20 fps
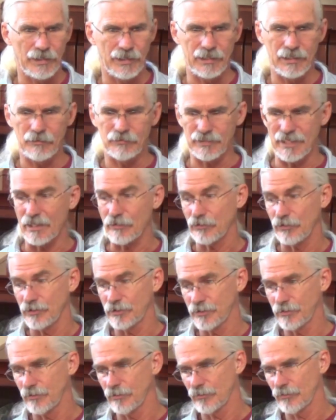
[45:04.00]
And he was actually
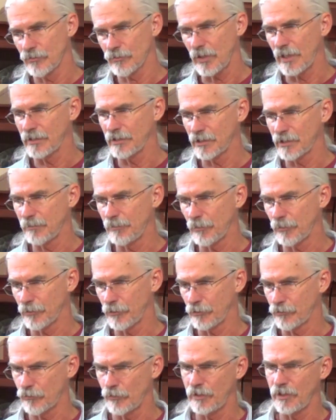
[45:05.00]
trying to
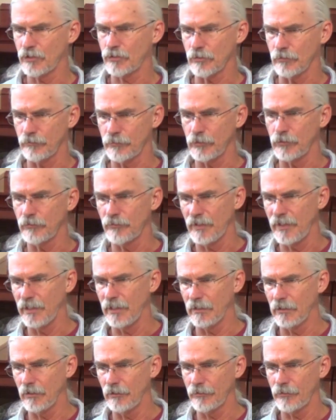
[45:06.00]
support the traditional view of
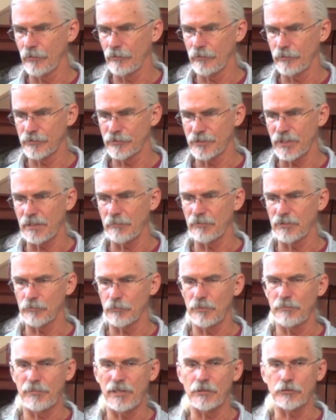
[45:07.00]
hell, although the statement
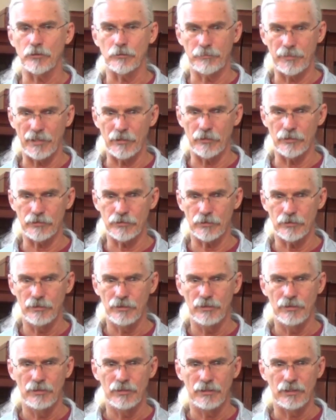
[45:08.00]
"repent or perish,"
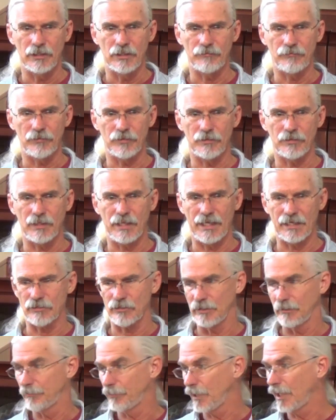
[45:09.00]
if it
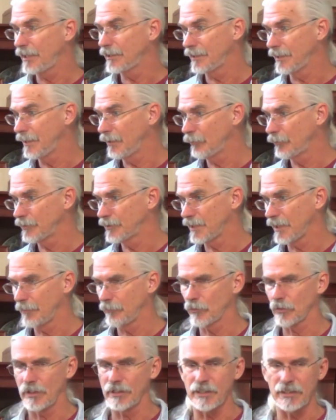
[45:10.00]
actually applied to hell, would
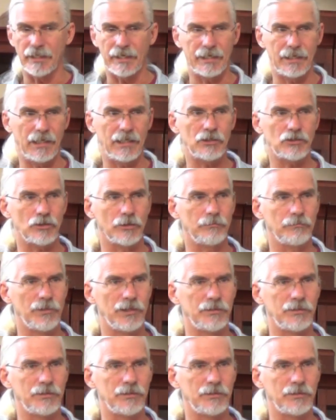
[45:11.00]
sound more like annihilation.